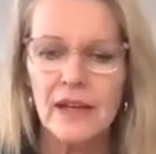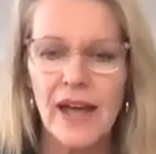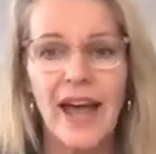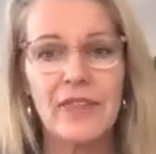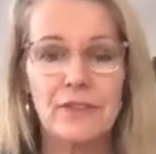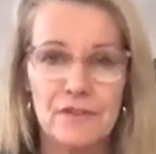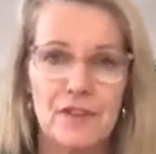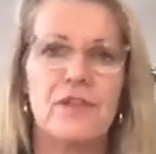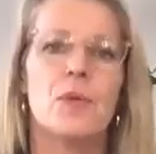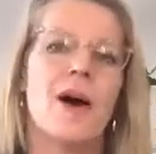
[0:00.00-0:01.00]
And the
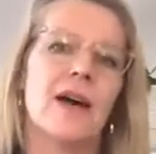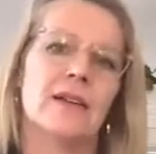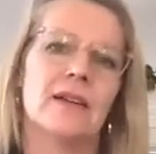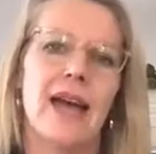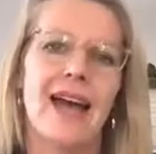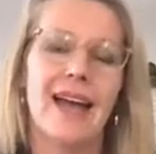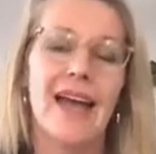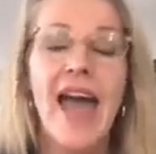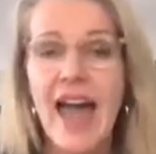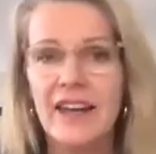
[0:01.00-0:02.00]
5th one,
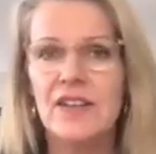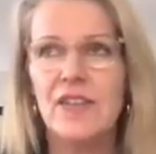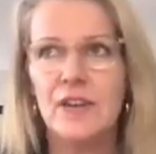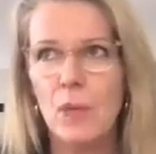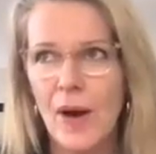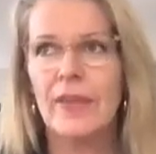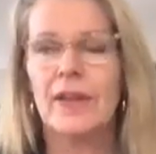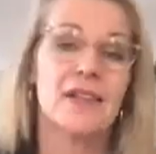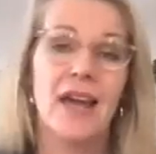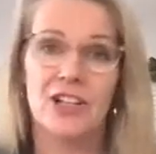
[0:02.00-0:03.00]
and the one that
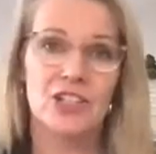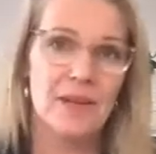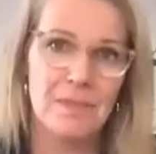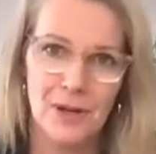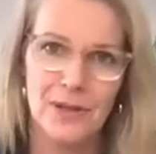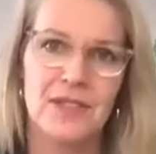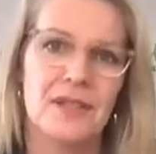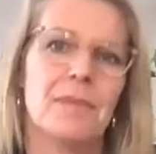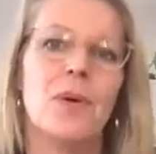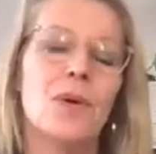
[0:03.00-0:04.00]
is actually most
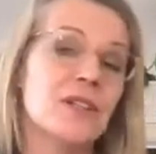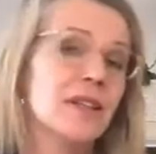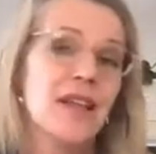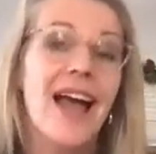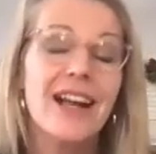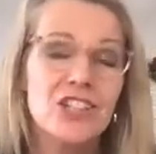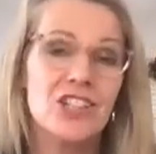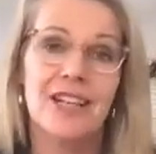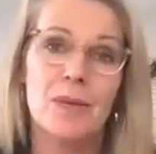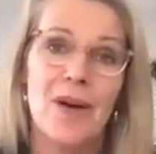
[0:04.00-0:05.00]
important, it's
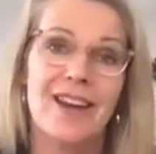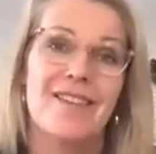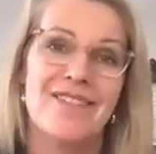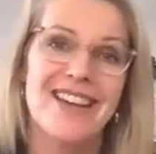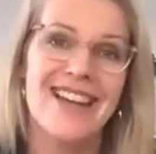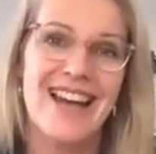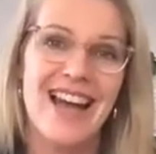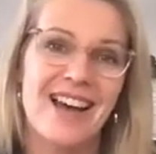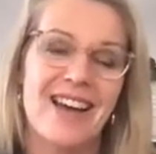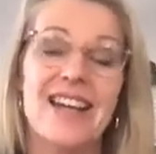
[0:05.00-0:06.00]
actually one
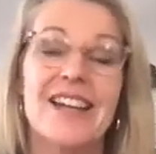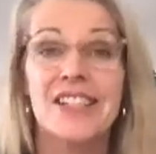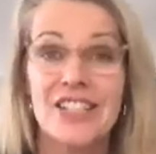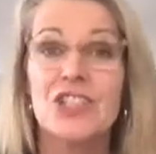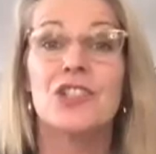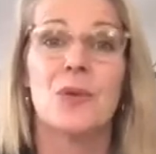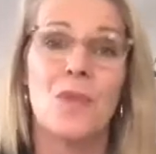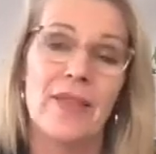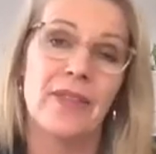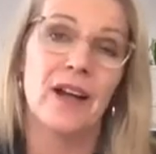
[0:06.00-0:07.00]
an additional
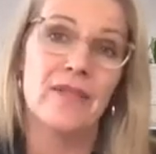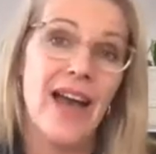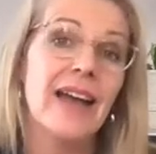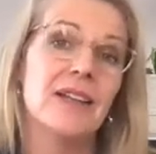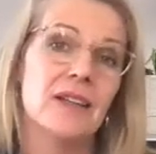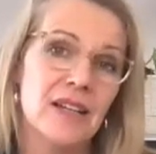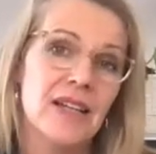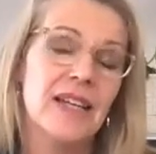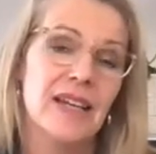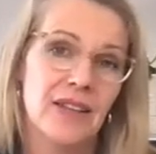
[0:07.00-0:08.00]
one that I've added
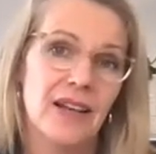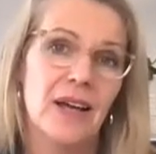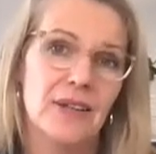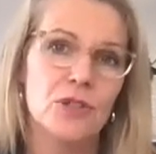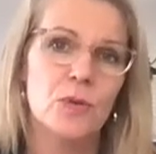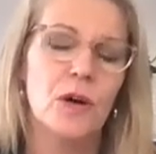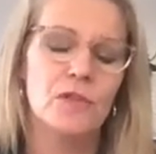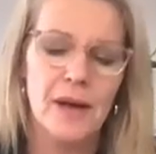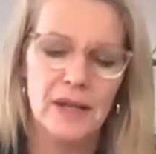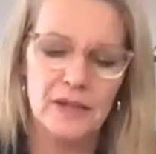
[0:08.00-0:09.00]
in the last 12
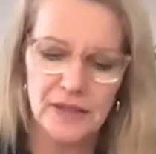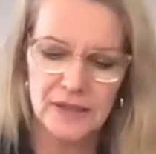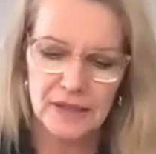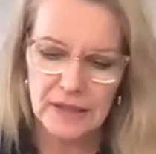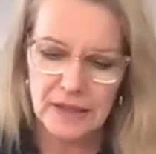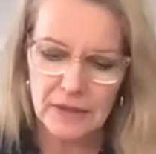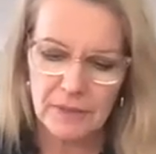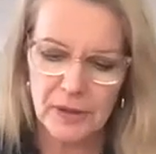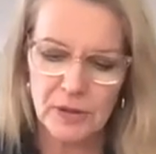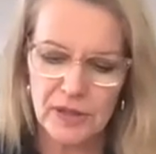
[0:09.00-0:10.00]
months,
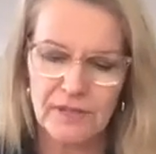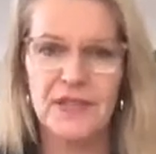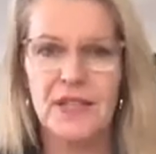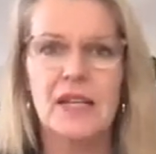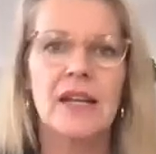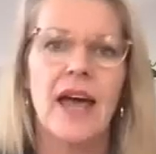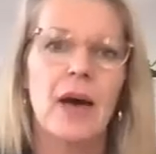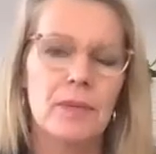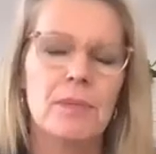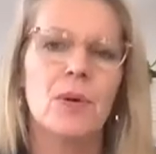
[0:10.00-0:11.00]
because I've seen
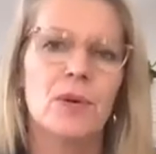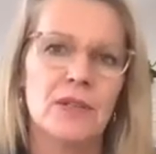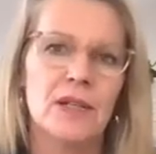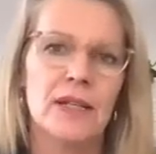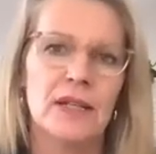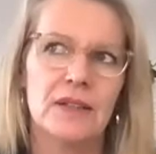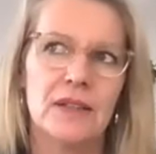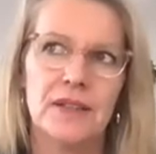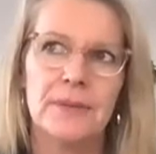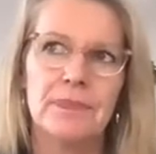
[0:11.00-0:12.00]
how important it
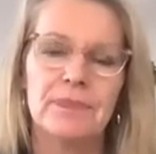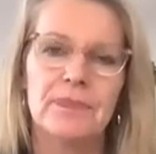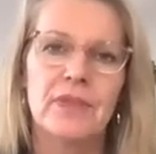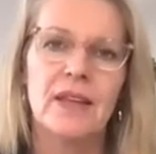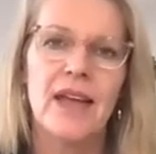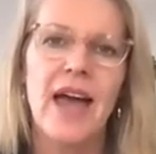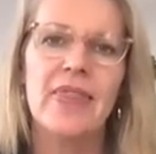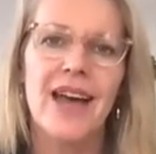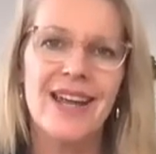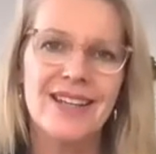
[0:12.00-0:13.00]
is.
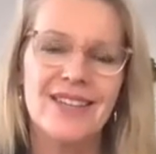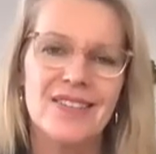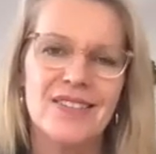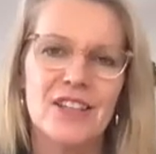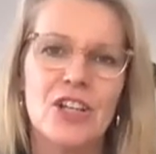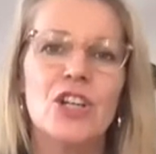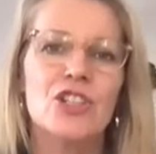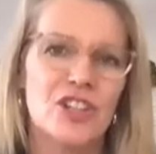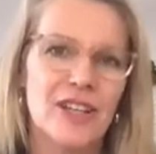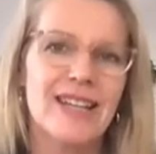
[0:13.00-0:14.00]
And that is
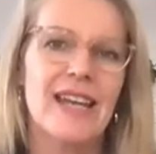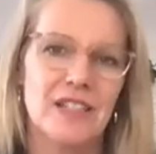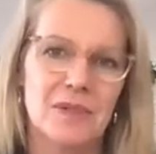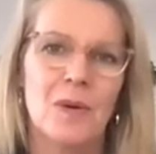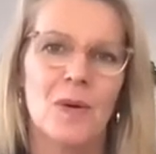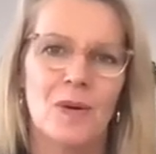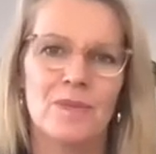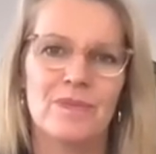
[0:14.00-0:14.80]
to connect more.